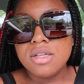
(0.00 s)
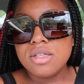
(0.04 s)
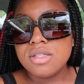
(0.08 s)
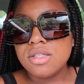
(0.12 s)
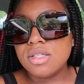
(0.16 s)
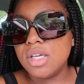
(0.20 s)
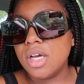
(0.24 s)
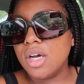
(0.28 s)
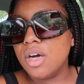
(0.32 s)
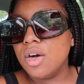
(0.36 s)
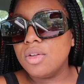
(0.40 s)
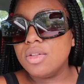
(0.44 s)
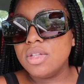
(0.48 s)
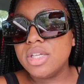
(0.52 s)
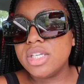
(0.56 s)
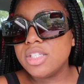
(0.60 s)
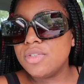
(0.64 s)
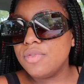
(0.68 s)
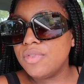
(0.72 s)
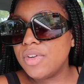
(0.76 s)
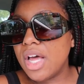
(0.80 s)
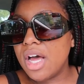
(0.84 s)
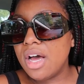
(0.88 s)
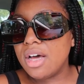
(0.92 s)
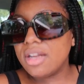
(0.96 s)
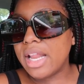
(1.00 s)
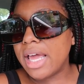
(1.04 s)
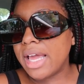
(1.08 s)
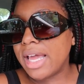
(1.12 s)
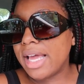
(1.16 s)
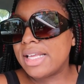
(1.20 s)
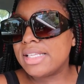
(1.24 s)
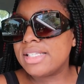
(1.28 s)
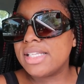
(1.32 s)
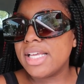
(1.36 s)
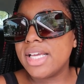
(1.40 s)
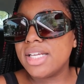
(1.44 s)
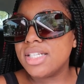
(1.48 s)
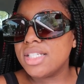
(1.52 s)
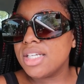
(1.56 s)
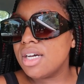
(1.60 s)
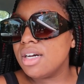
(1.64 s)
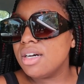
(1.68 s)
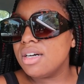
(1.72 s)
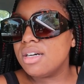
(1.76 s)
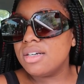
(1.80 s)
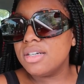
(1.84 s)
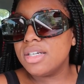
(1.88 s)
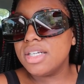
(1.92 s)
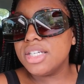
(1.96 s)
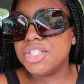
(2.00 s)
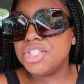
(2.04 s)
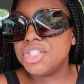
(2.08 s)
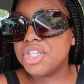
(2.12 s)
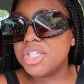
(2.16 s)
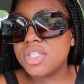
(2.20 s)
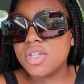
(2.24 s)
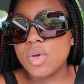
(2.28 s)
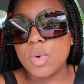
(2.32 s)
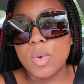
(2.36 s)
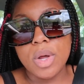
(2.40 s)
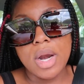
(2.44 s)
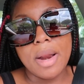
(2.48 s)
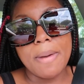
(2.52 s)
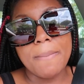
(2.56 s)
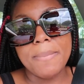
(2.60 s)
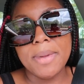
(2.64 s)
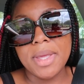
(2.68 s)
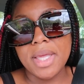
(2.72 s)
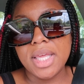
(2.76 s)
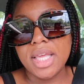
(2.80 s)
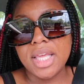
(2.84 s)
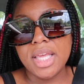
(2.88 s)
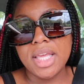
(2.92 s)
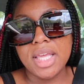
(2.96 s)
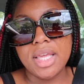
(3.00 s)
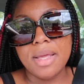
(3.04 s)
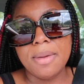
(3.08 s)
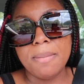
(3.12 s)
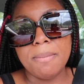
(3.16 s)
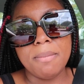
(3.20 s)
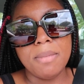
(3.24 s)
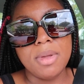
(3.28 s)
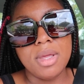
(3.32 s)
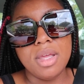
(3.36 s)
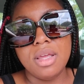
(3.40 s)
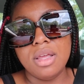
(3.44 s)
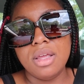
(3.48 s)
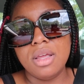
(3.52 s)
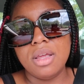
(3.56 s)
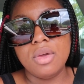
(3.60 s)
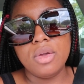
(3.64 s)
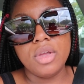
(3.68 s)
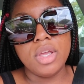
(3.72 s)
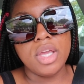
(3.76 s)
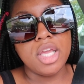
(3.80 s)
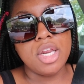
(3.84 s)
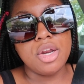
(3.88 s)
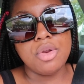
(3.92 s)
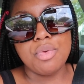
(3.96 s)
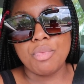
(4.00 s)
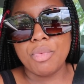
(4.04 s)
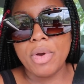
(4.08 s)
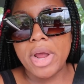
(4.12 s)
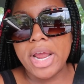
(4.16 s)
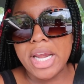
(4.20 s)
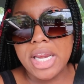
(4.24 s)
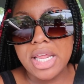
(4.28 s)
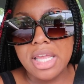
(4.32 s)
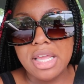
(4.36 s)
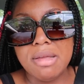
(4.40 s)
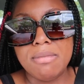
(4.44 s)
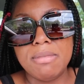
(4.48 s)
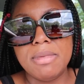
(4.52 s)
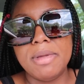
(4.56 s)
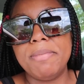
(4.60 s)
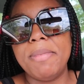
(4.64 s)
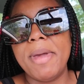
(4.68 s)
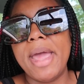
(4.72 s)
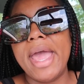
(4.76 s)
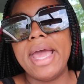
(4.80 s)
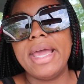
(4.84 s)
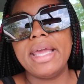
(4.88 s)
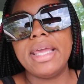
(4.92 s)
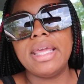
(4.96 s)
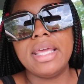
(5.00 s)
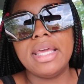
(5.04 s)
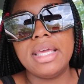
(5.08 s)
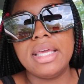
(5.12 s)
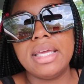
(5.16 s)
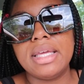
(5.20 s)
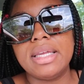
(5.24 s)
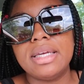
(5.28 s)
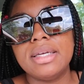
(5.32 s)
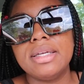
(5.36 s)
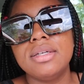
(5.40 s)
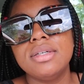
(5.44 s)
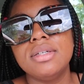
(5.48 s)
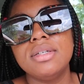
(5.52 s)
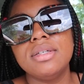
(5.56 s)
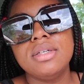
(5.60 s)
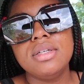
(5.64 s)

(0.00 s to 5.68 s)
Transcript: So this vlog, like I said, y'all, is just gonna be me getting ready, me packing,